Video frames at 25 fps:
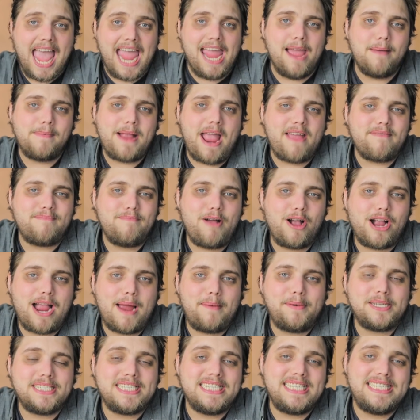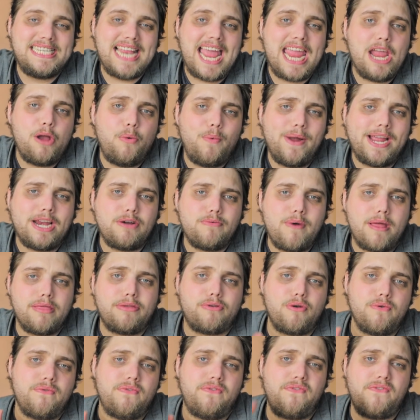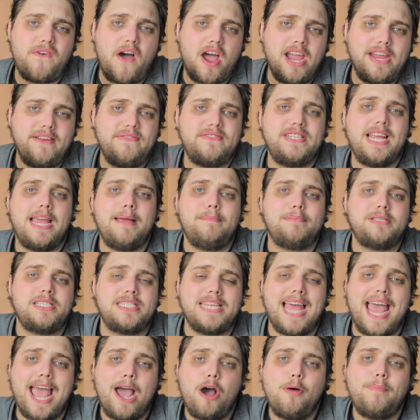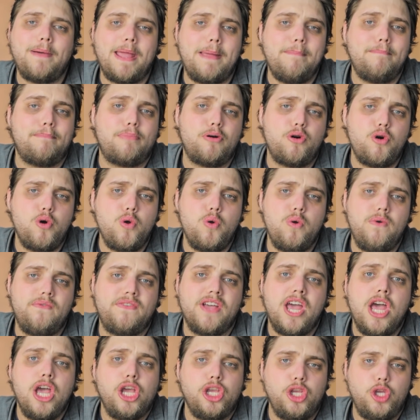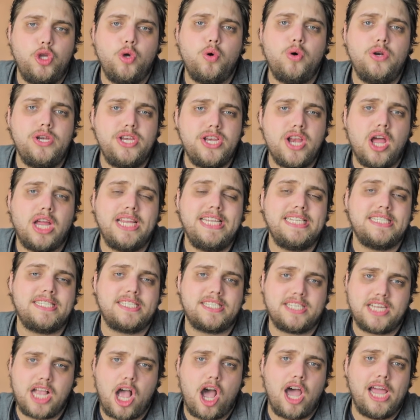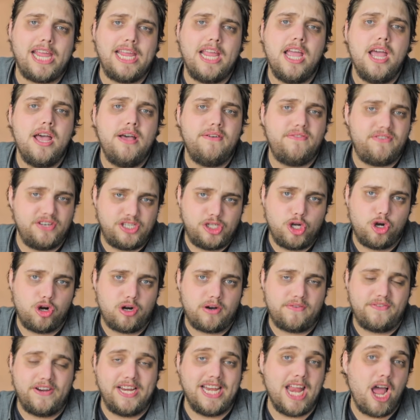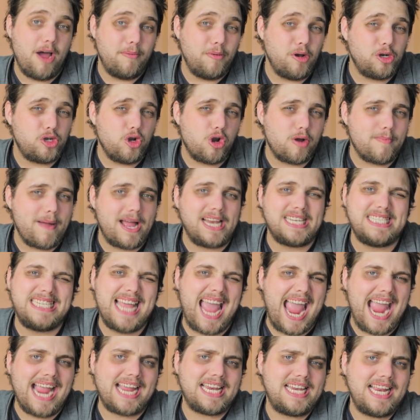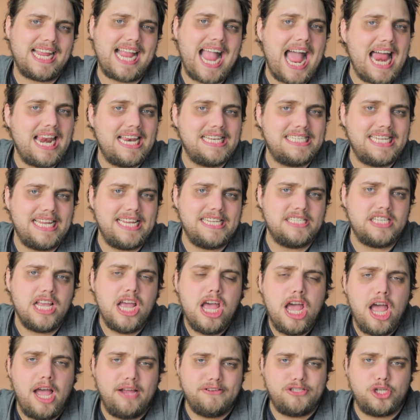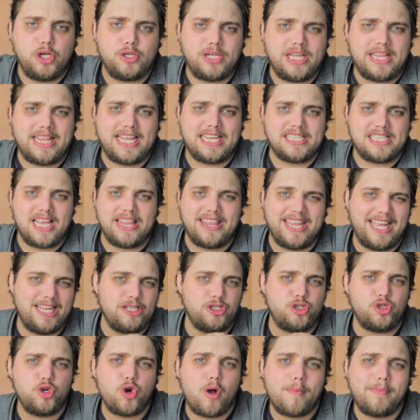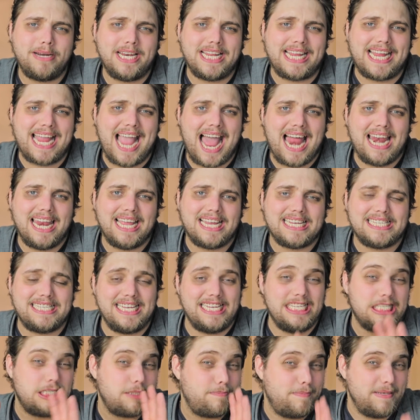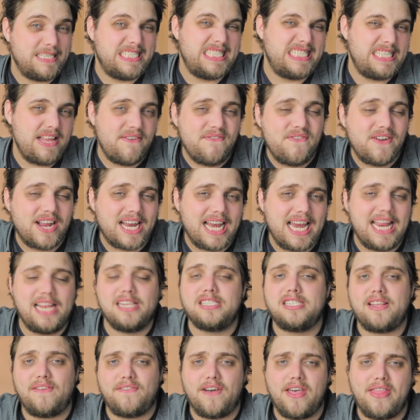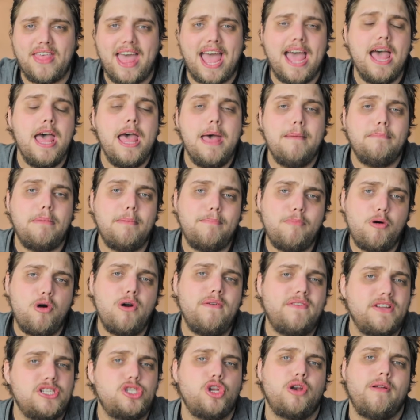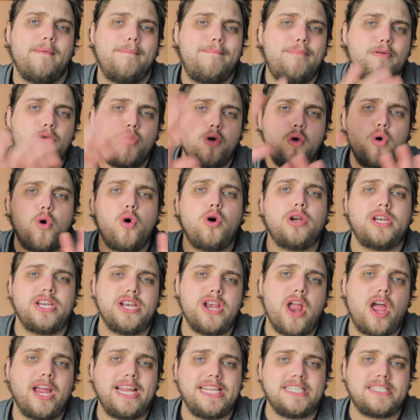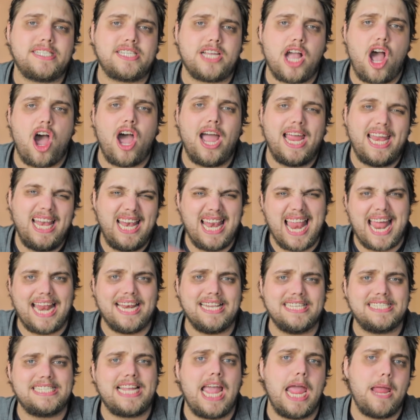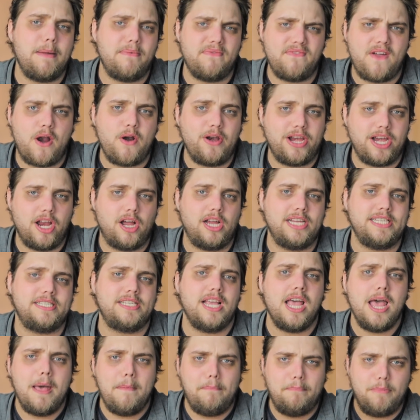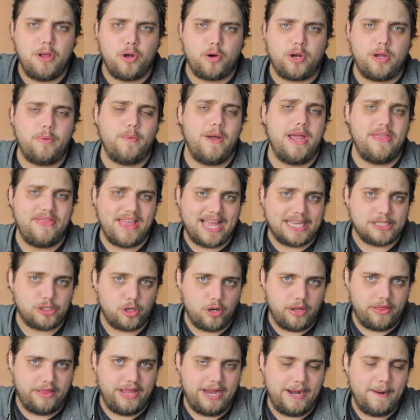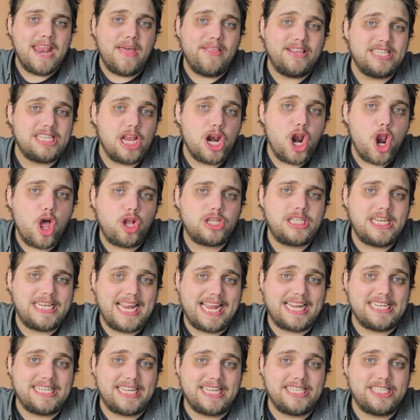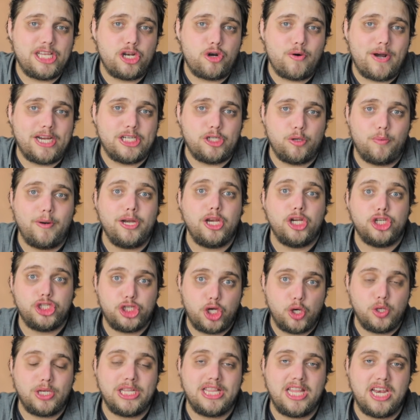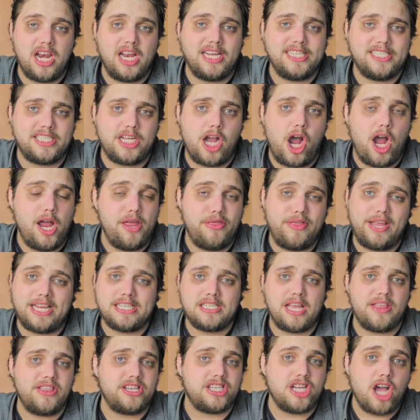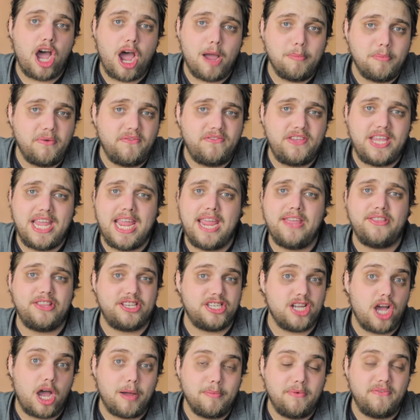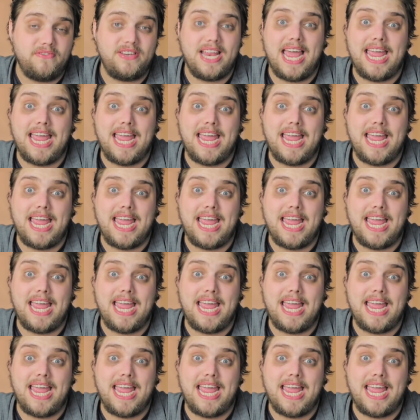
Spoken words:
Hey, I'm Gareth from Parkhammers, and today we're going to run through 5 tips to help improve your night sky photography. Now, I'm not talking about technicalities of shooting things like the Andromeda Galaxy specifically and stuff like that, but more of a sort of broad night sky landscape, very nice Milky Way, that sort of thing. Now, there's a lot to take into consideration when you're shooting the night sky. Things like the time of year, the time of